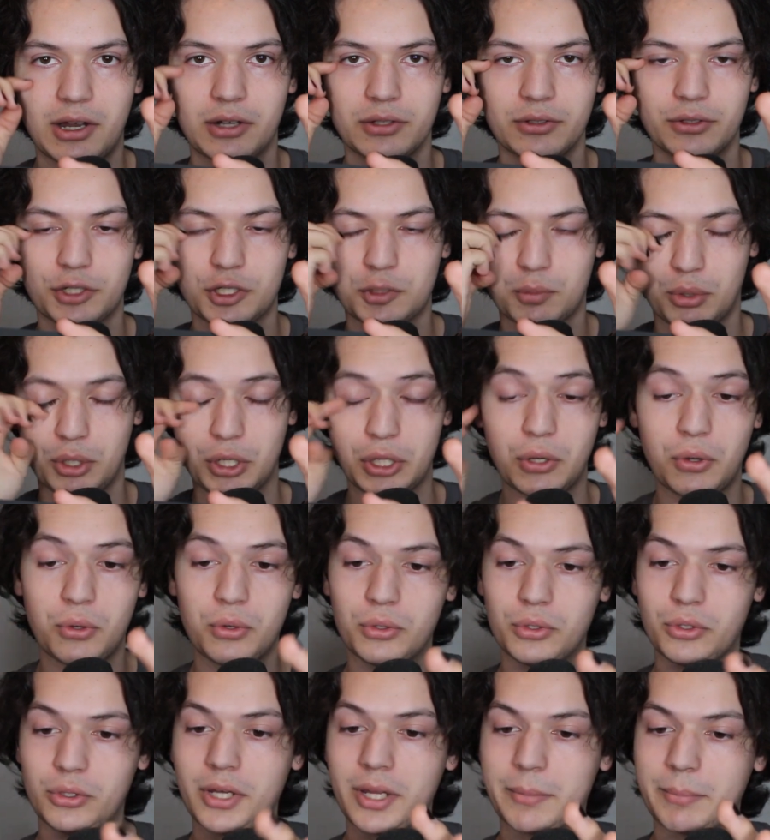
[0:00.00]
It looks pretty
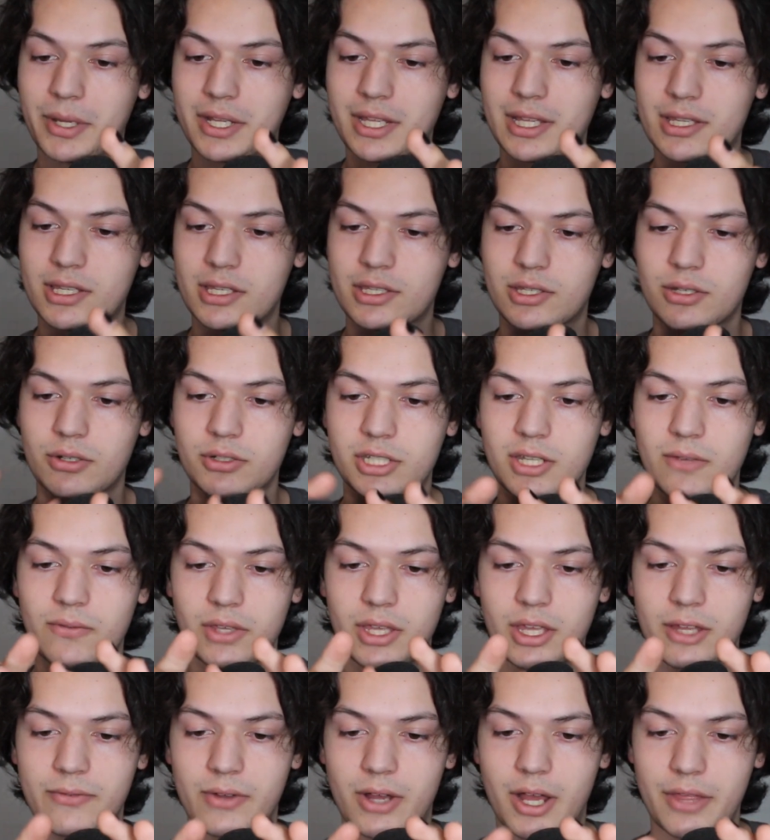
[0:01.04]
cool, but it's a certificate
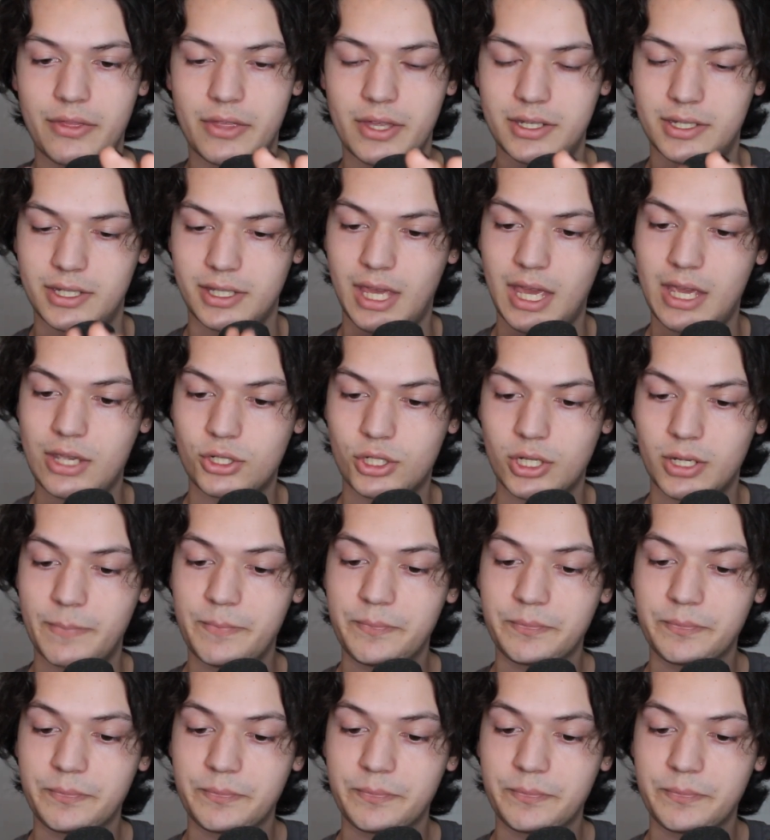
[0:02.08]
of authentication